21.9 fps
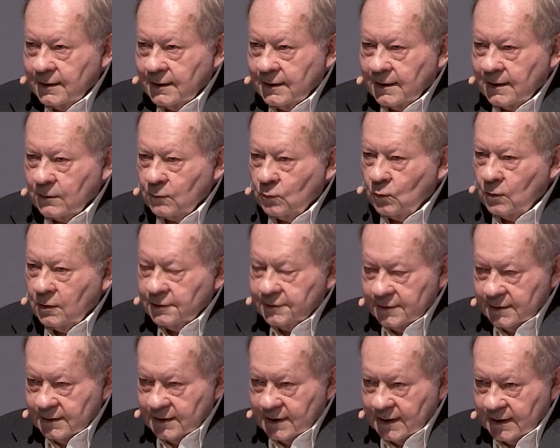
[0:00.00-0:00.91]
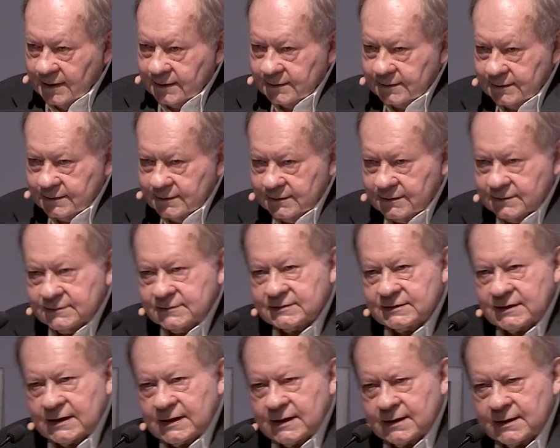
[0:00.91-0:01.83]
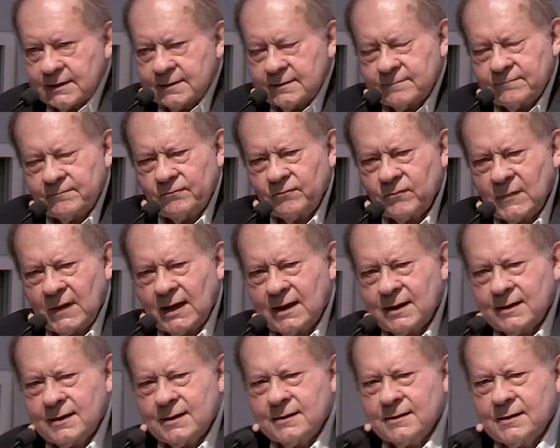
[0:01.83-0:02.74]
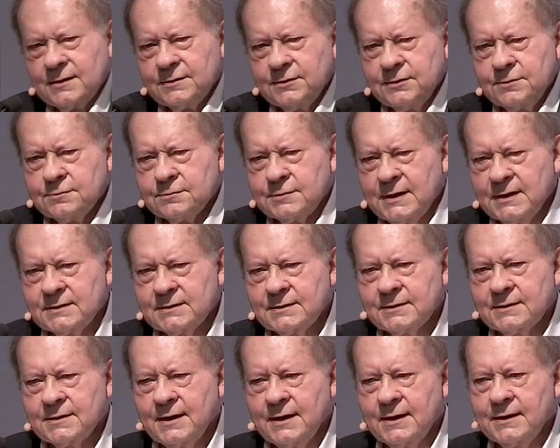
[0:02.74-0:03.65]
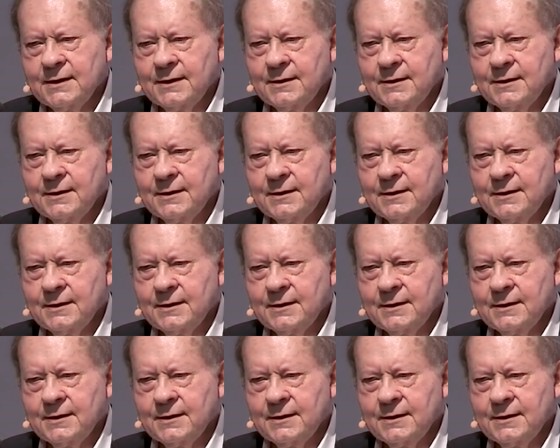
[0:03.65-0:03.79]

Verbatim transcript: And will you not see that you can?